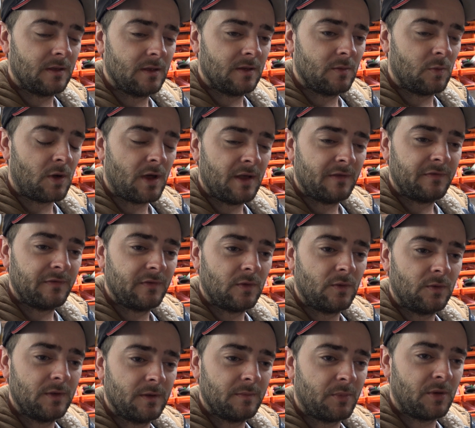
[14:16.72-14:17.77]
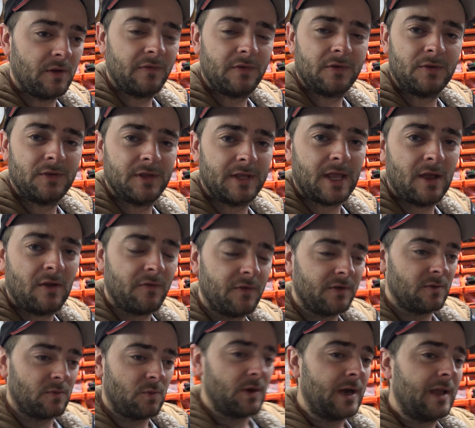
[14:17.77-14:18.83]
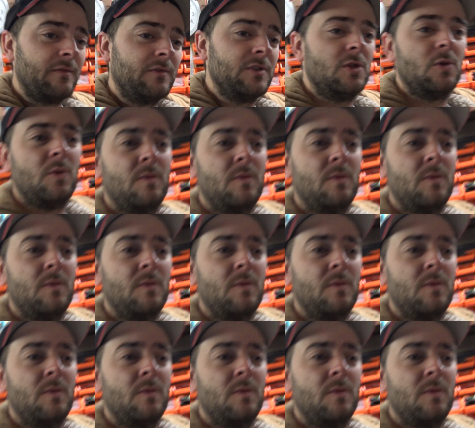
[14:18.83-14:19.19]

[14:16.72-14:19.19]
wife or your boyfriend or your girlfriend or whatever you